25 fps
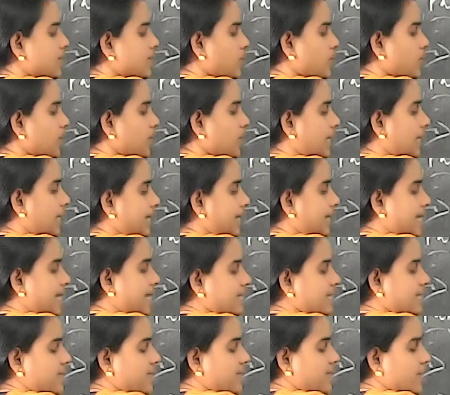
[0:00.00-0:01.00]
so the
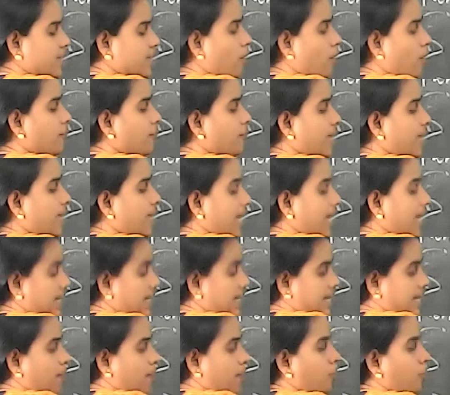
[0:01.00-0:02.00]
conductivity of
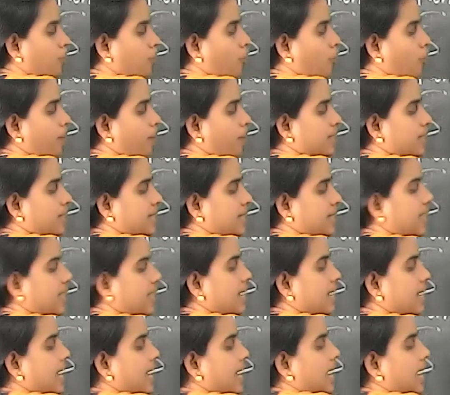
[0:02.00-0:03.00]
heating property
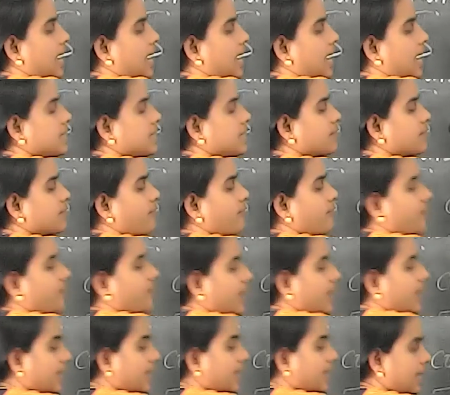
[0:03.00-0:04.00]
is
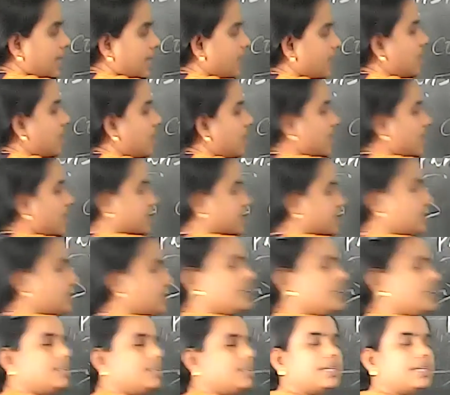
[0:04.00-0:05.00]
very less.
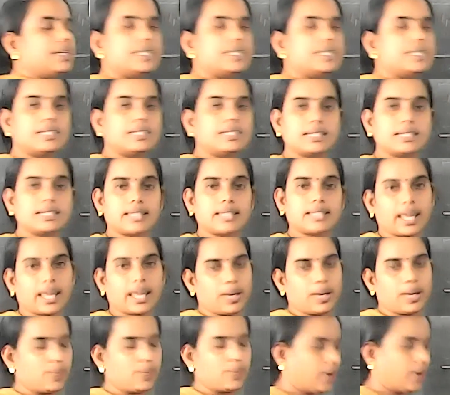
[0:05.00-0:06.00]
That is the
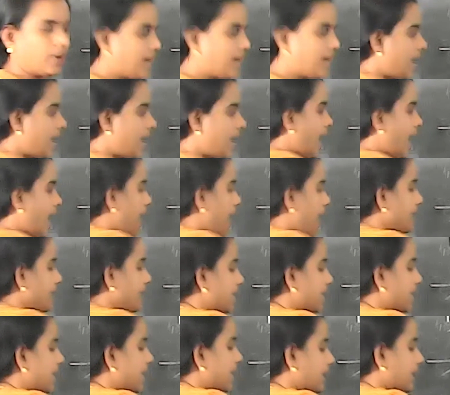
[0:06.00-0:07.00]
second one. And
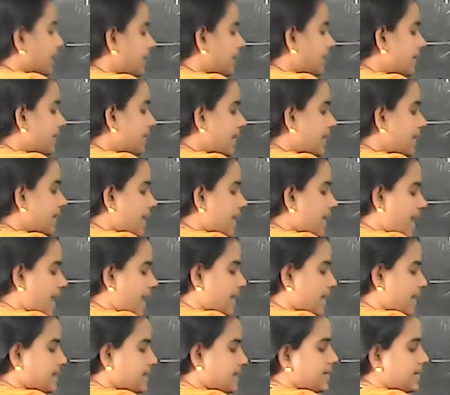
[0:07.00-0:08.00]
the third
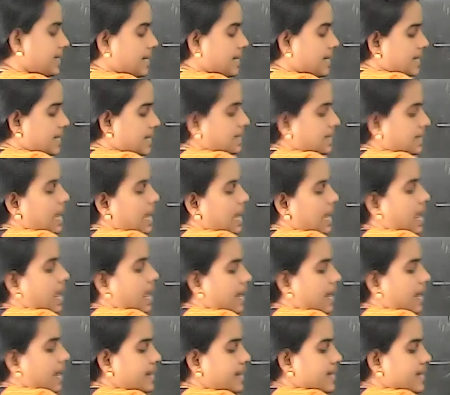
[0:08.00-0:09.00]
character is
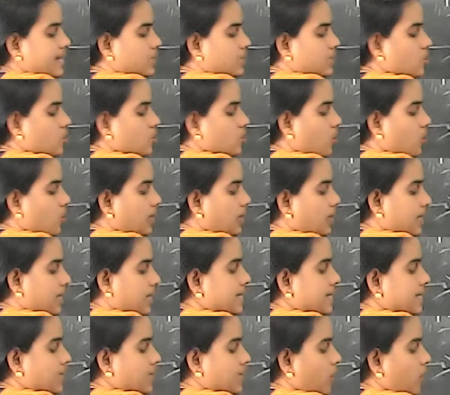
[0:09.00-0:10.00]
it does not
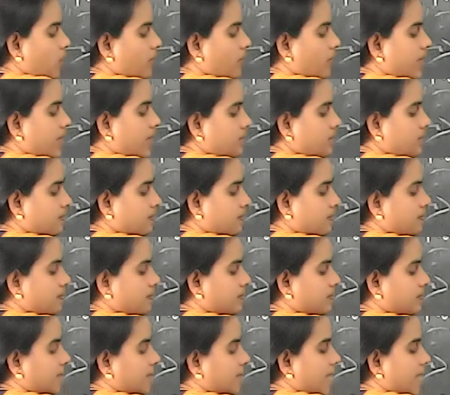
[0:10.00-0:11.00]
dissolve in
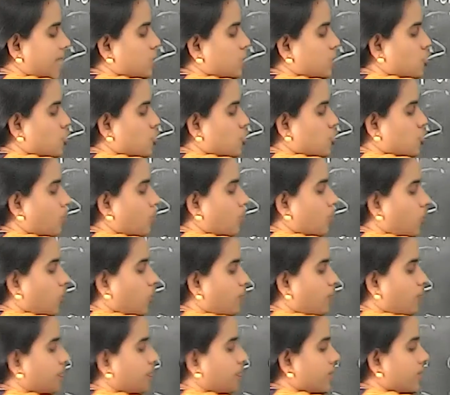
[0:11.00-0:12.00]
H2O.
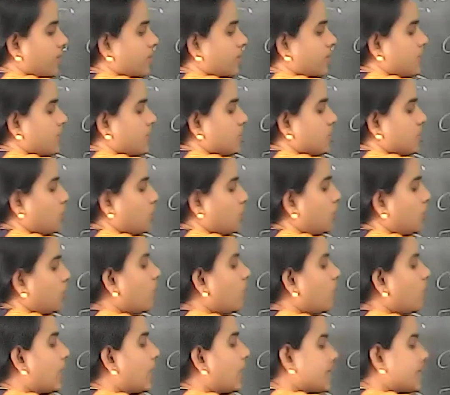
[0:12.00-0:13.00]
So
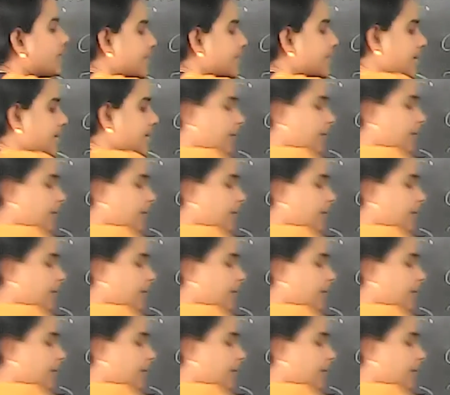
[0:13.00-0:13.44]
water